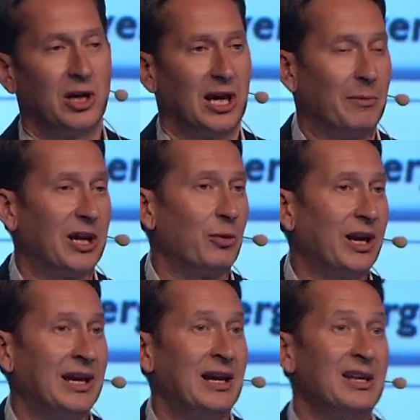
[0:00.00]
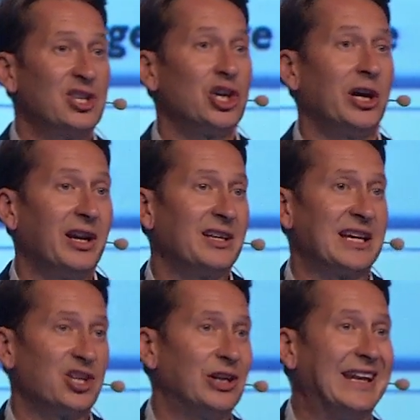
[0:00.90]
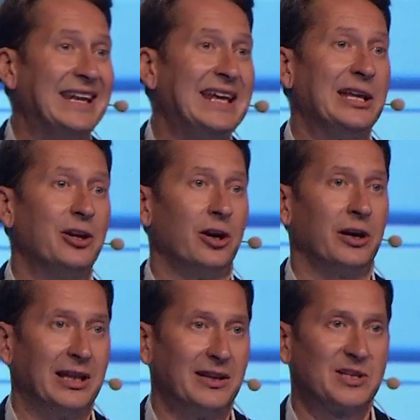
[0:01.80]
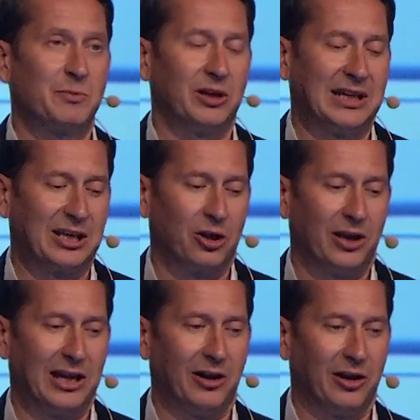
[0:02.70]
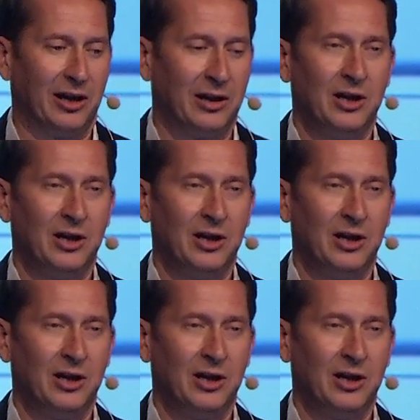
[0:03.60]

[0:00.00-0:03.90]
And by the way, China is actually leader in this particular area.